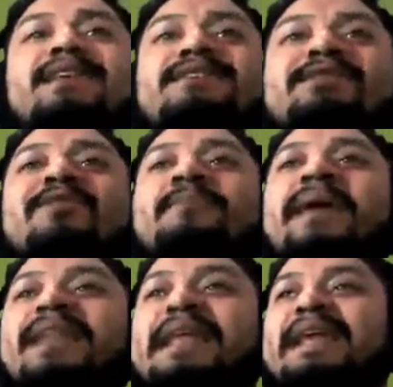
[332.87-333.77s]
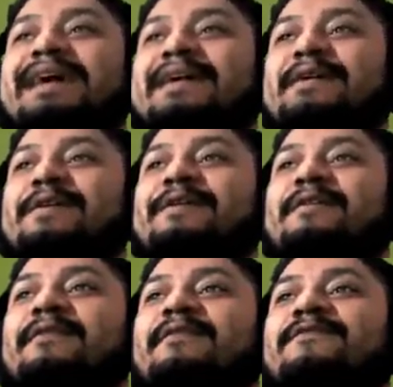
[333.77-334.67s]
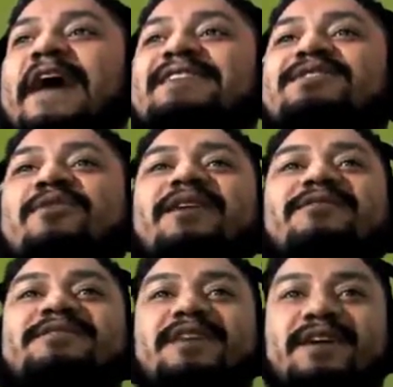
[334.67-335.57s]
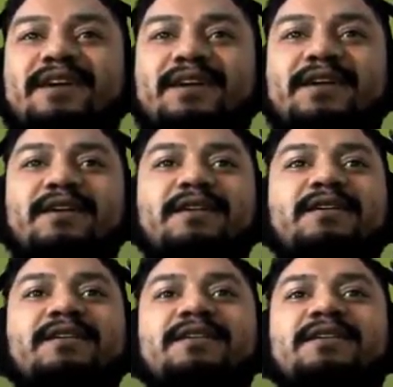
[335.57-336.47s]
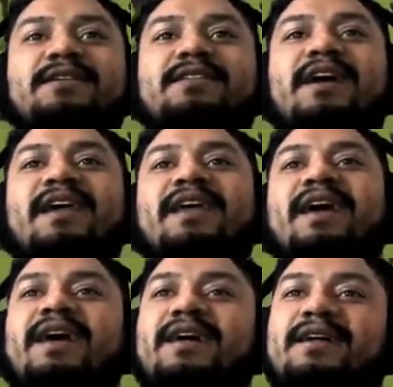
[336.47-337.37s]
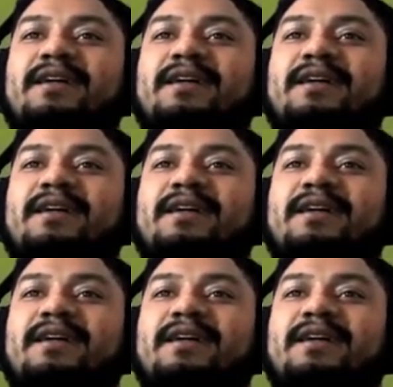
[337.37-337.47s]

too many fast strikers yet. Not yet.